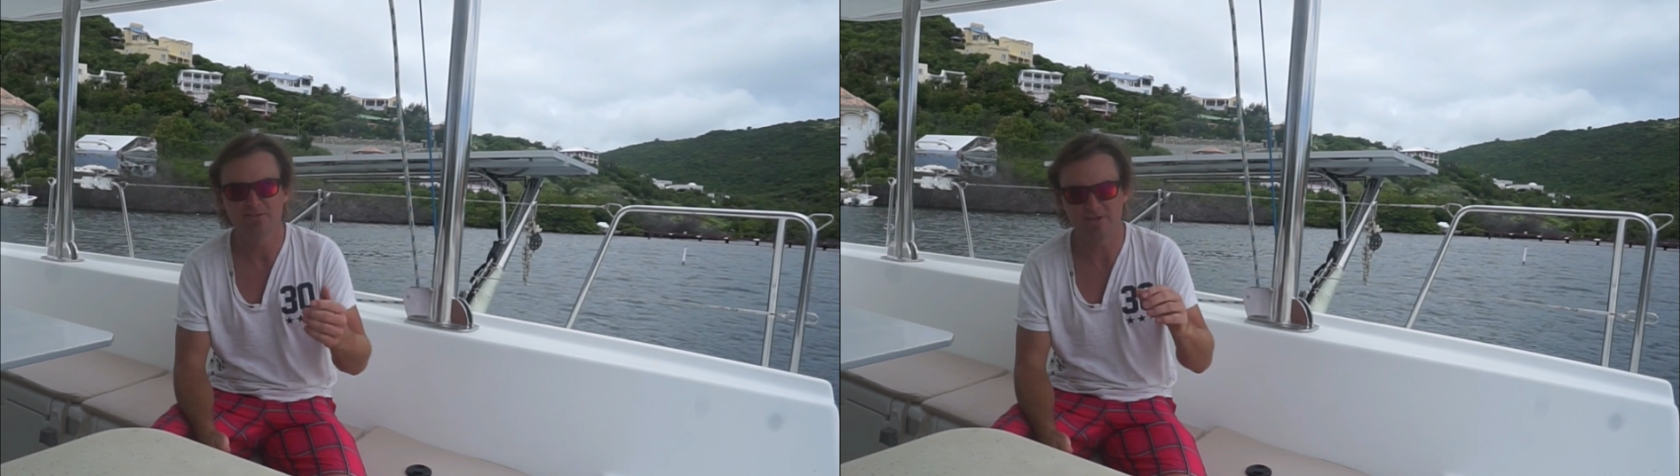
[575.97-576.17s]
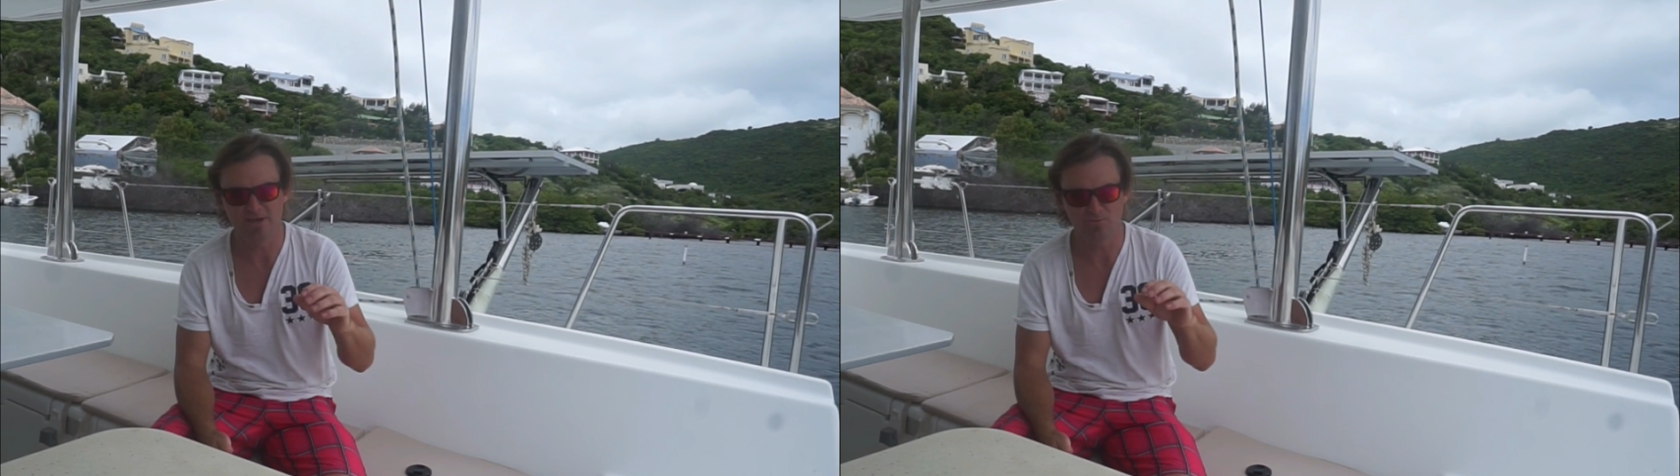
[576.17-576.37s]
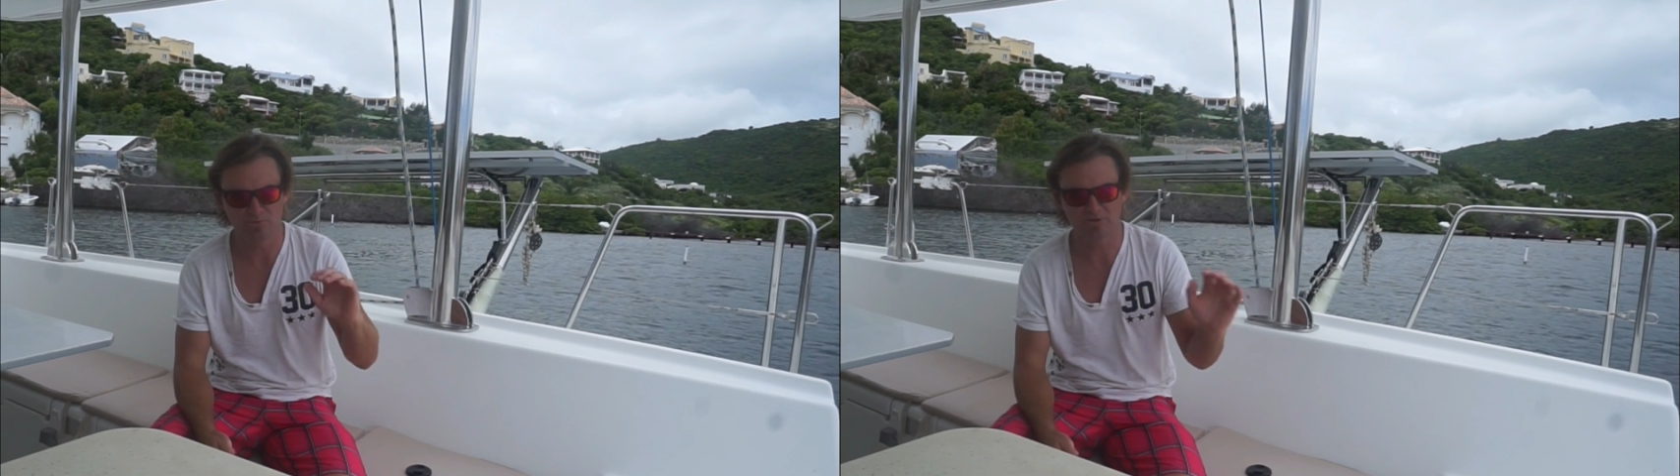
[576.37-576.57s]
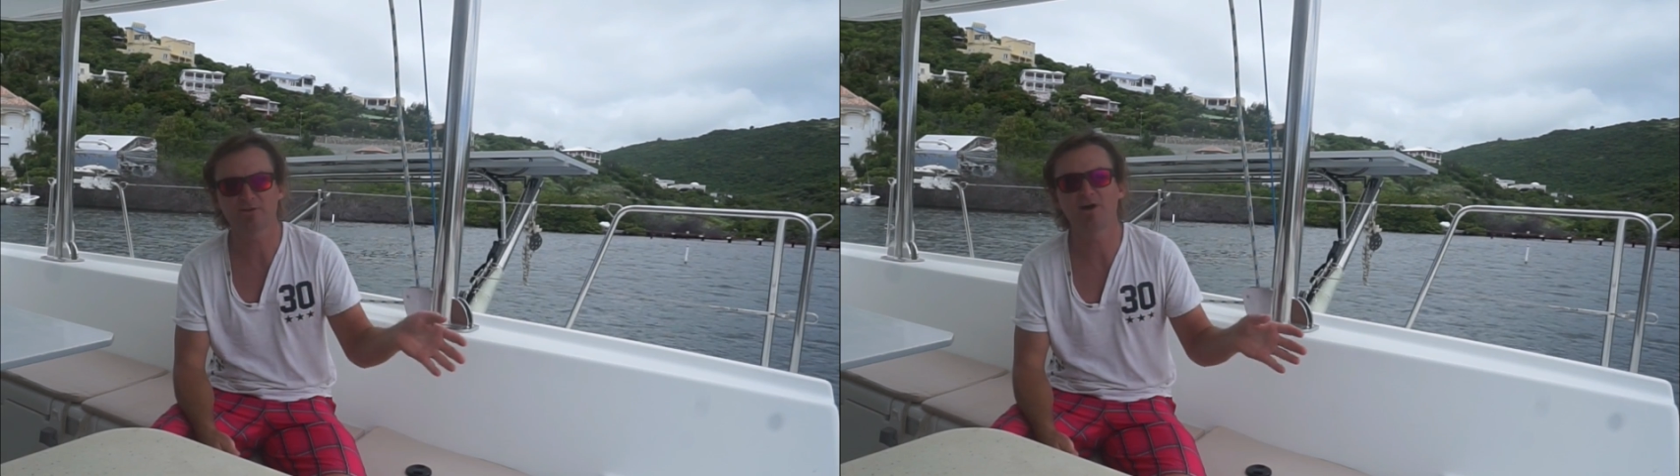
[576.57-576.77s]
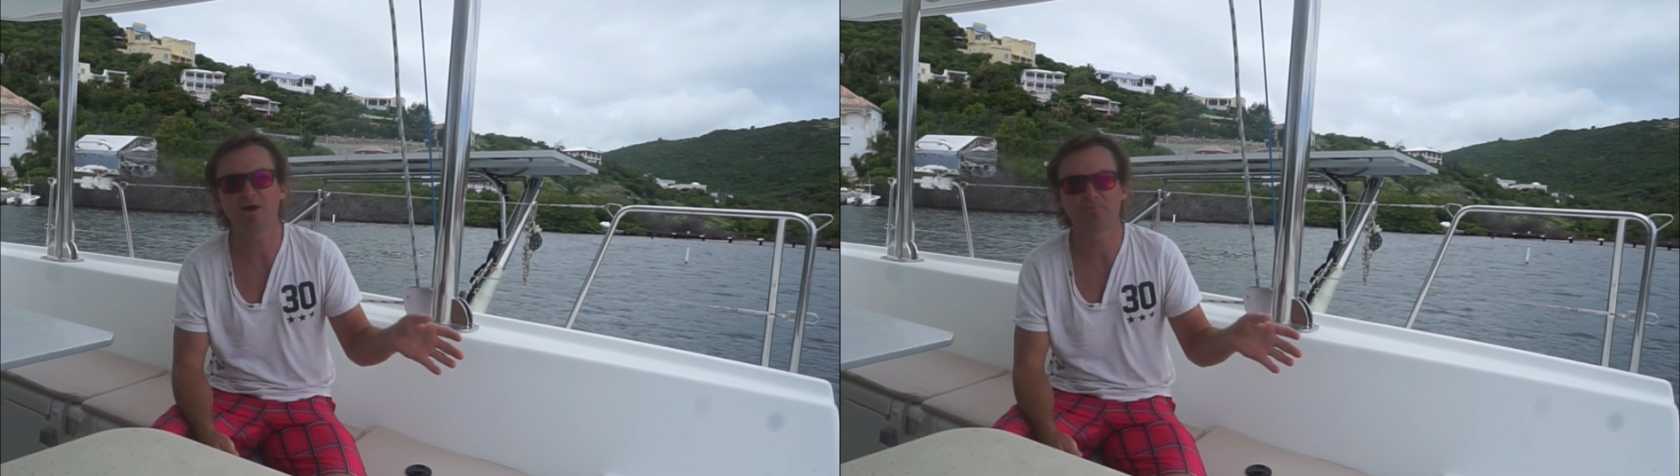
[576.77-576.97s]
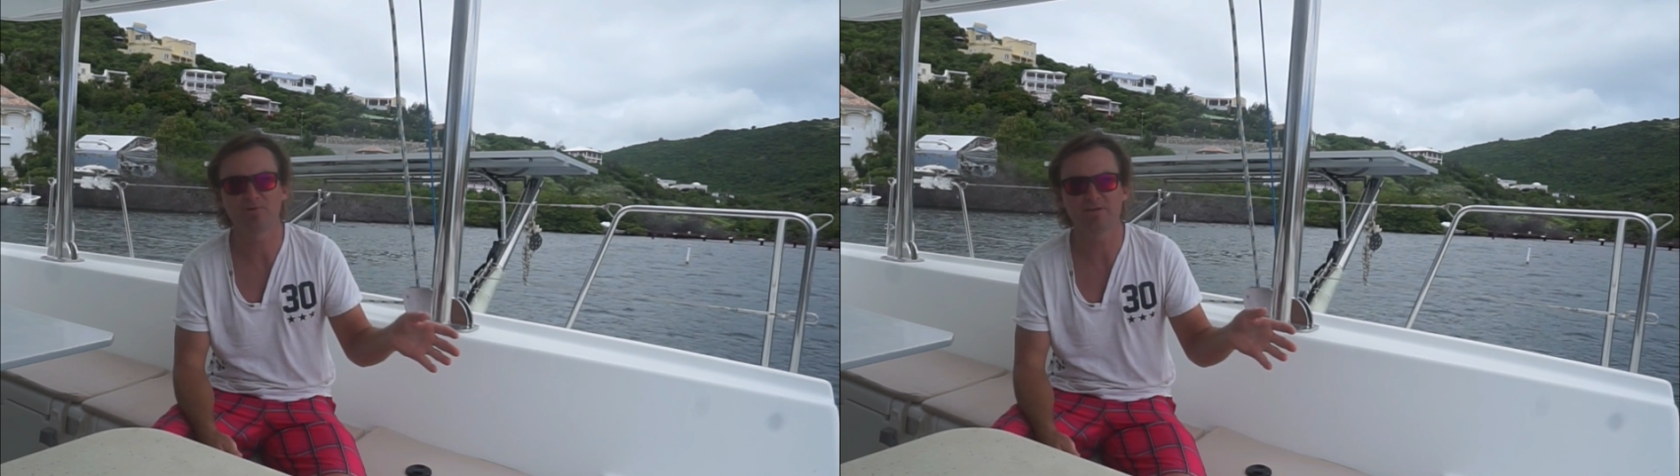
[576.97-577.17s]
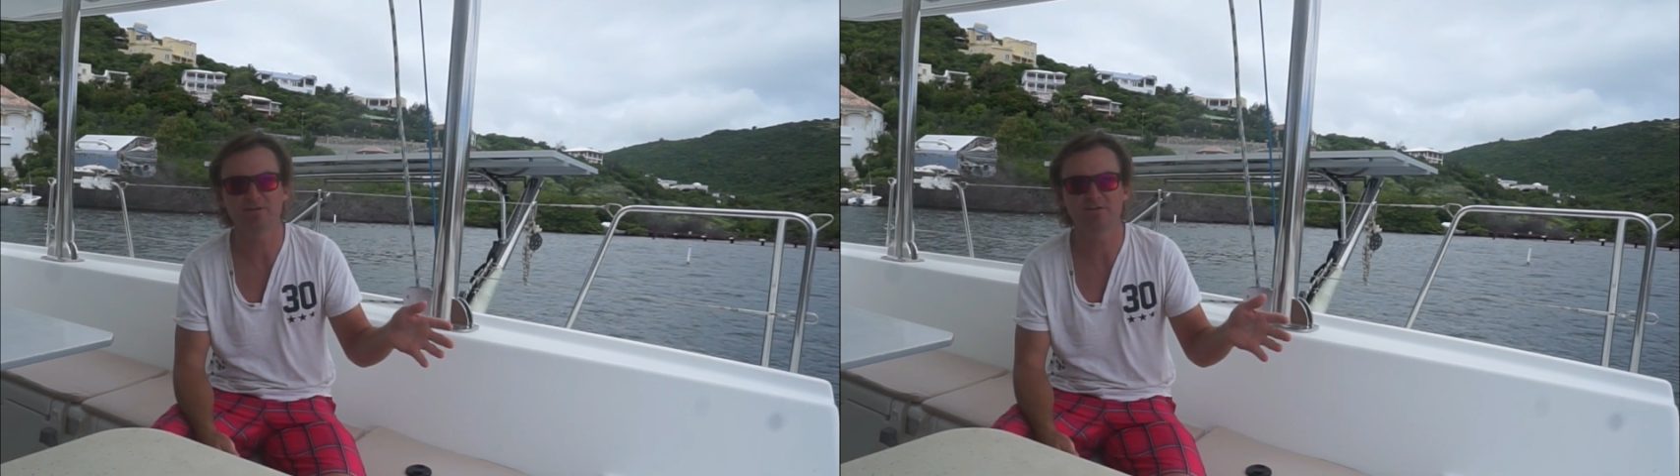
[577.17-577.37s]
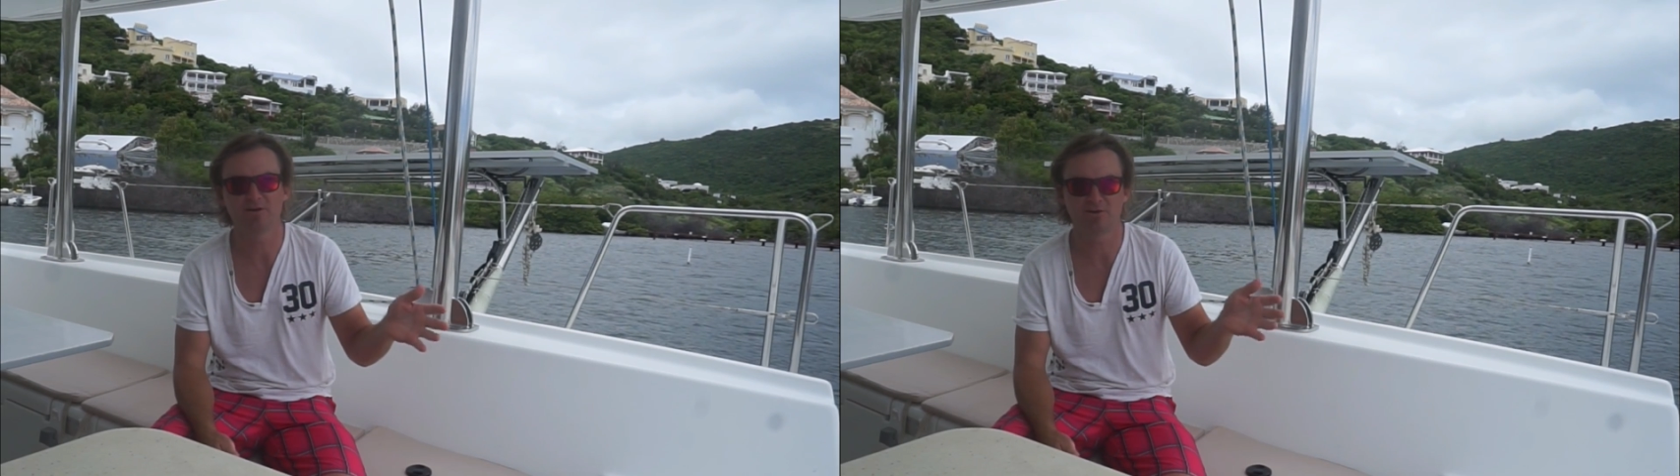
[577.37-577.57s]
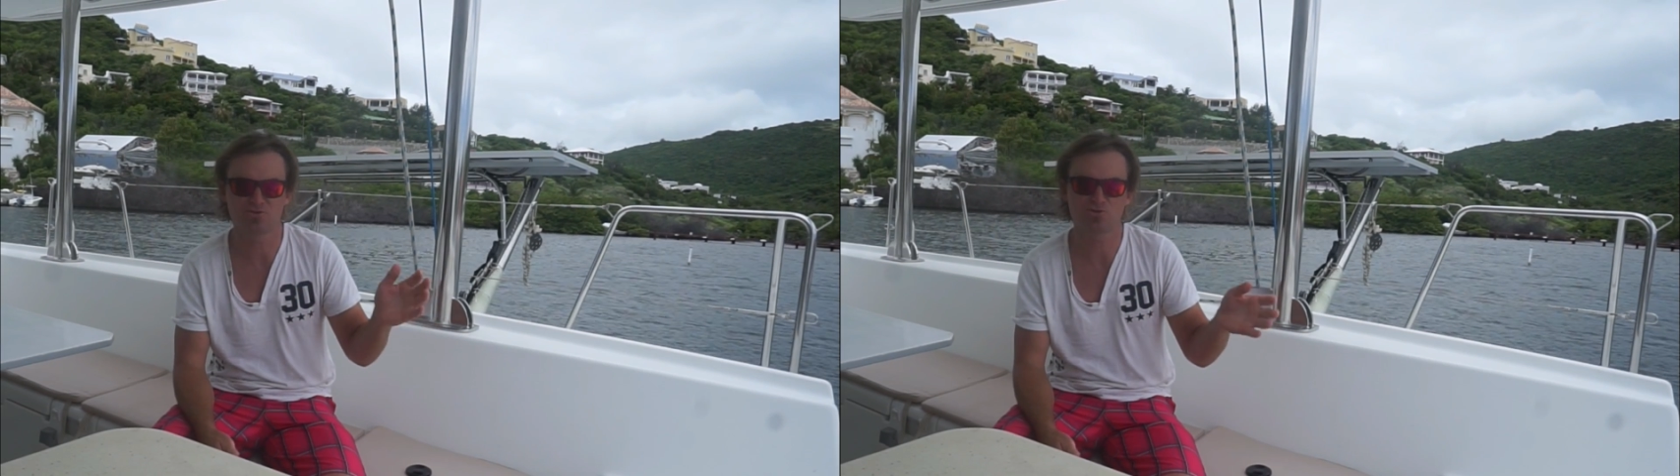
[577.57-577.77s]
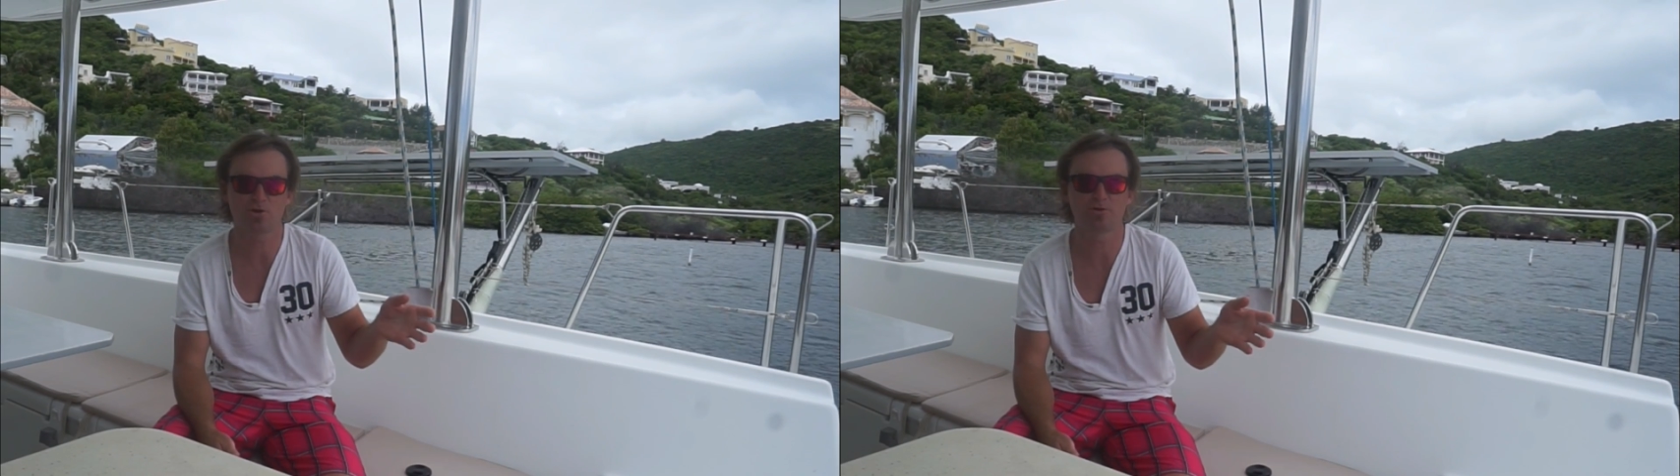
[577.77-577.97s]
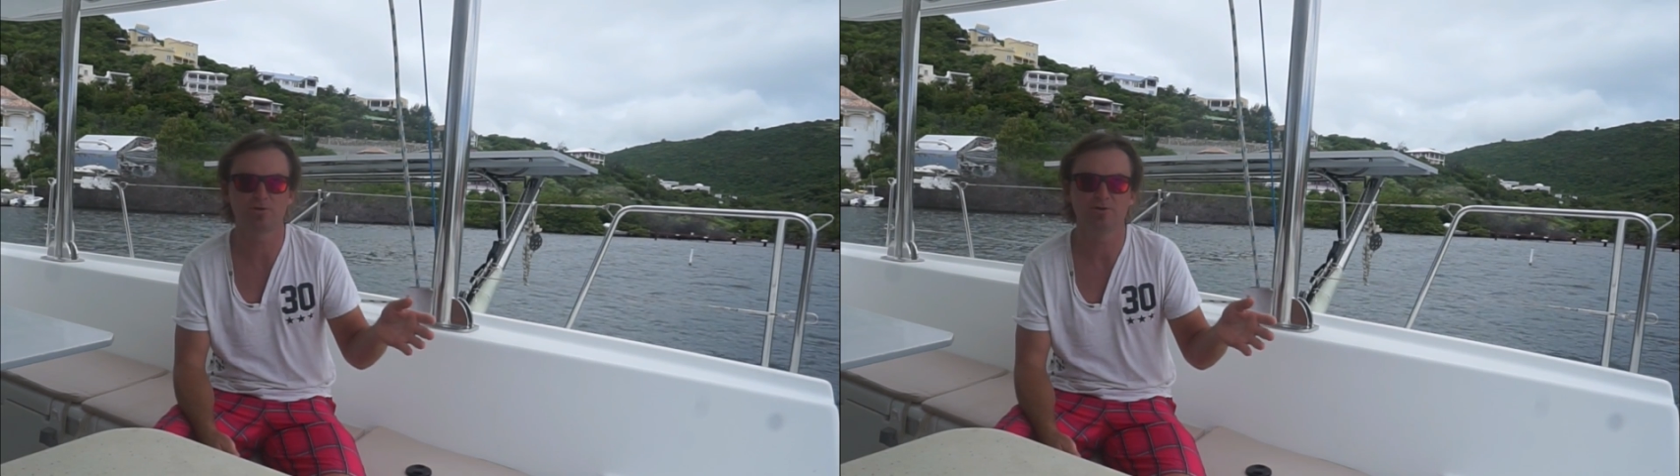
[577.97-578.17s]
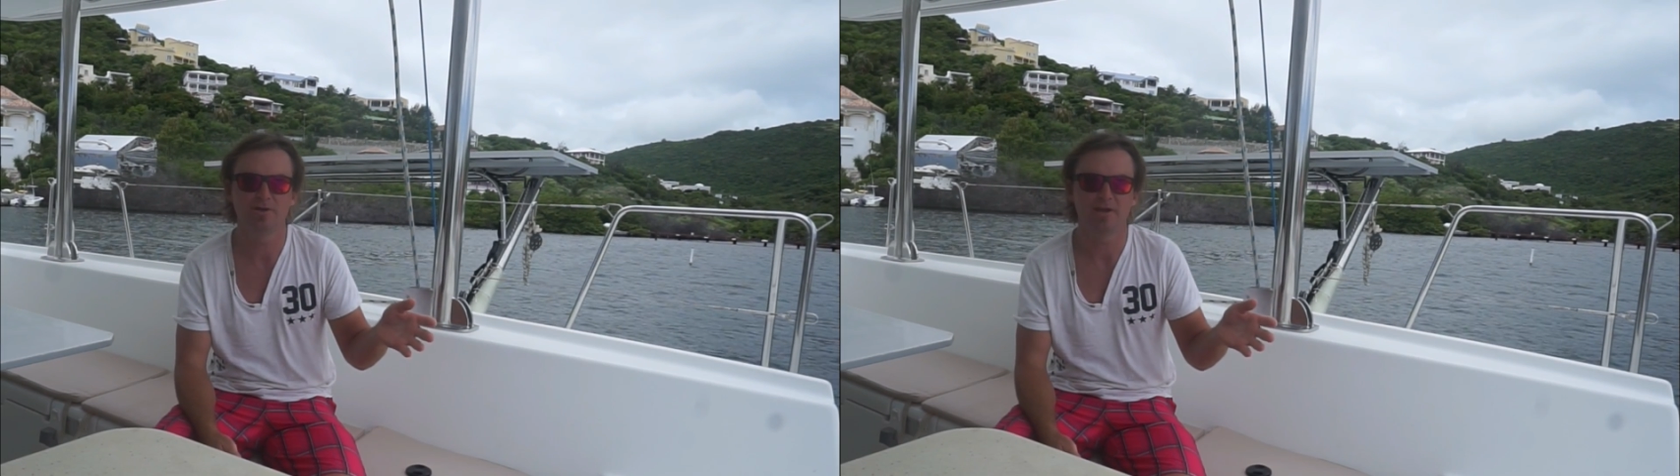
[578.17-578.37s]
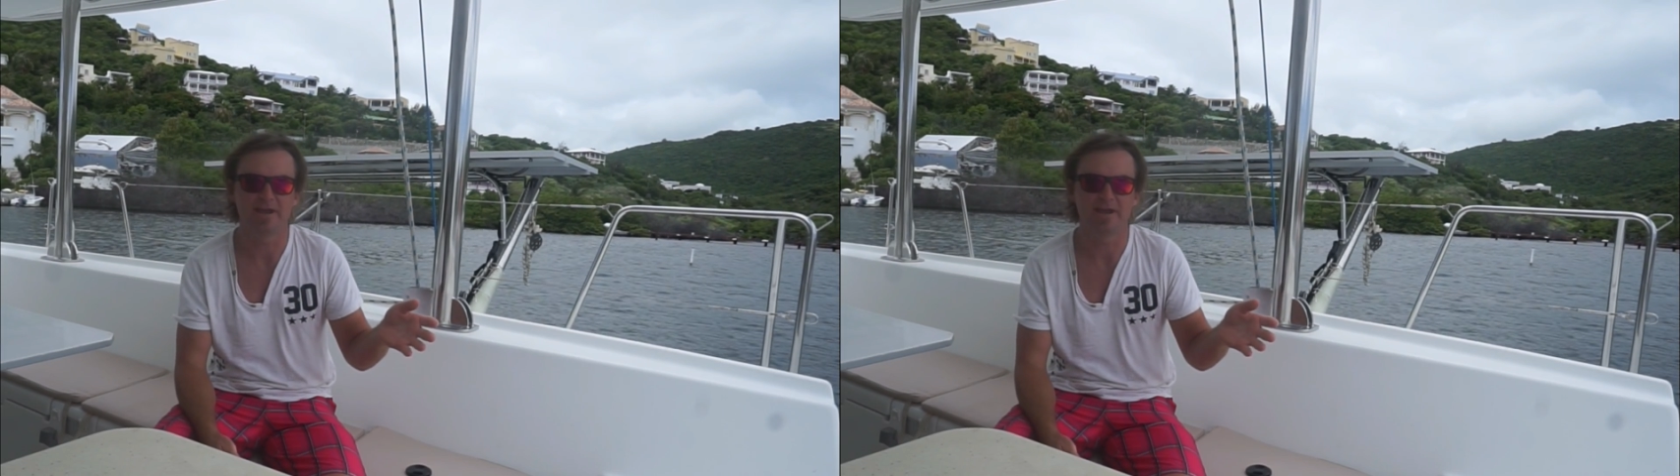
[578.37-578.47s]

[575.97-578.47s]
that we are going to operate it on a charter,